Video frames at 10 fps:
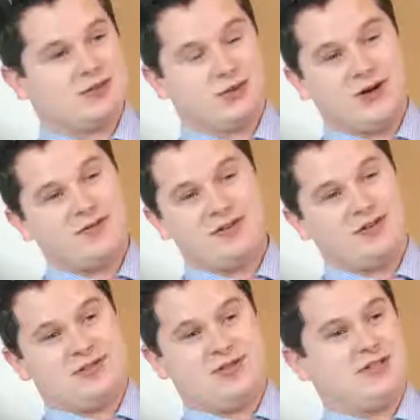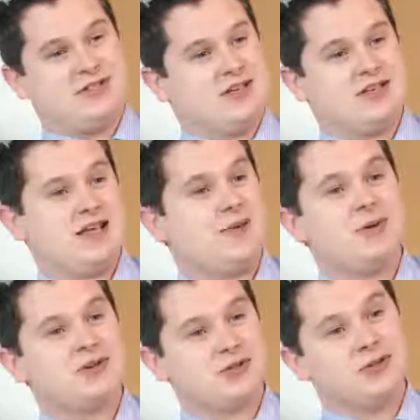So everything's really just a
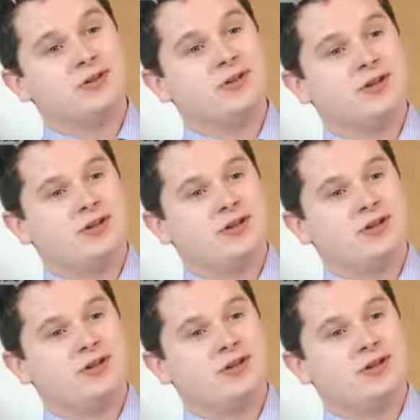stepping stone.